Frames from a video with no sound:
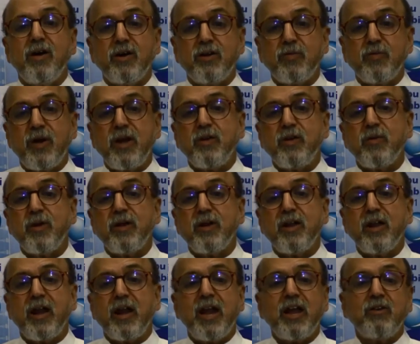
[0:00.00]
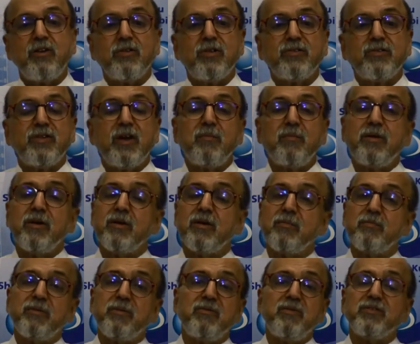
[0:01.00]
2020 related to the same year,
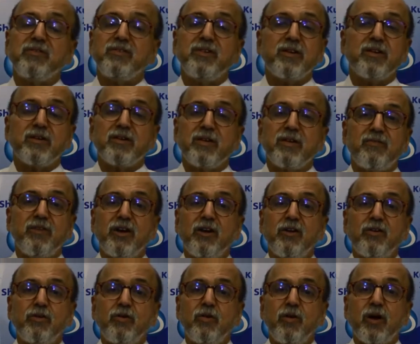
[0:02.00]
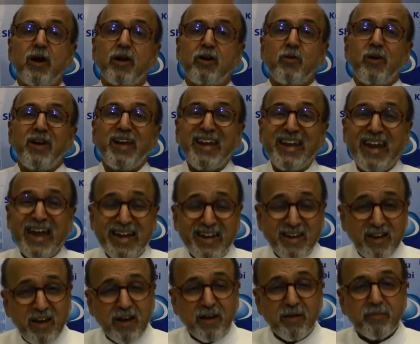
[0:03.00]
previous year, if I look at
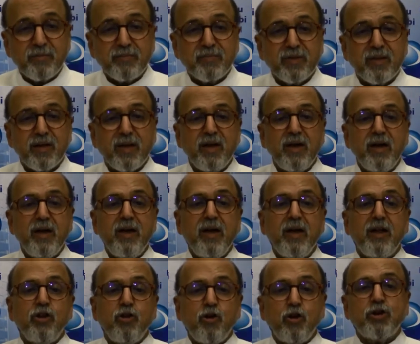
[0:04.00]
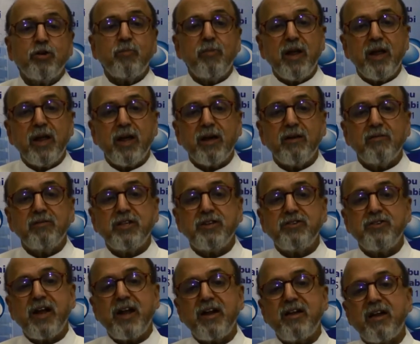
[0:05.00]
2019. Notably, the
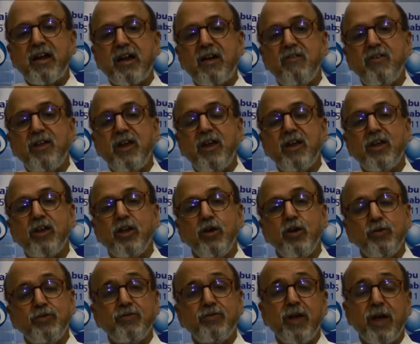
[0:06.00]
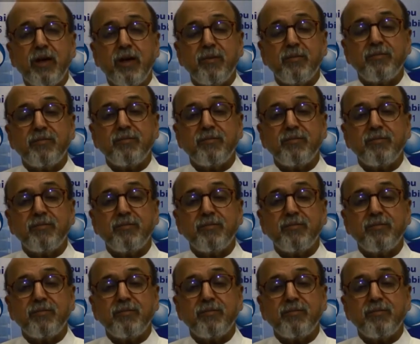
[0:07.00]
trade recovery in Q3